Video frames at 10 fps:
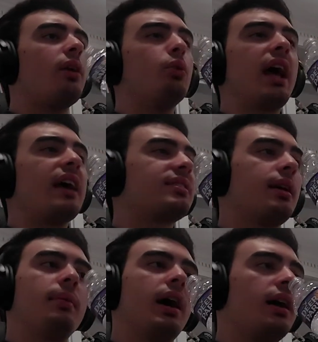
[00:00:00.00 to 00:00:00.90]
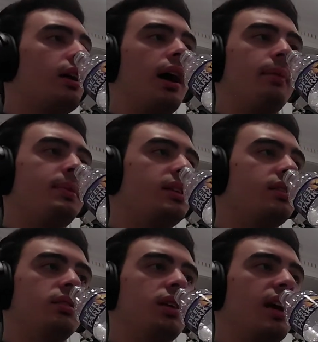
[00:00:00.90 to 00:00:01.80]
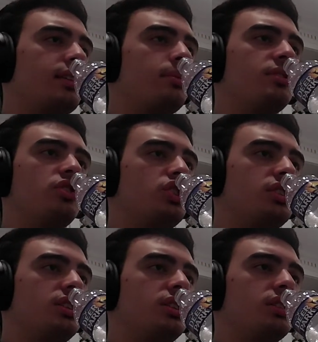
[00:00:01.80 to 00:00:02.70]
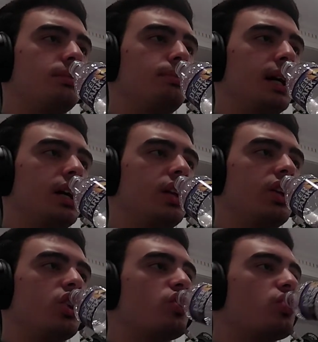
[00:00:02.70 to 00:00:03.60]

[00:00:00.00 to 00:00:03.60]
With XM, I mean, XM is a G, but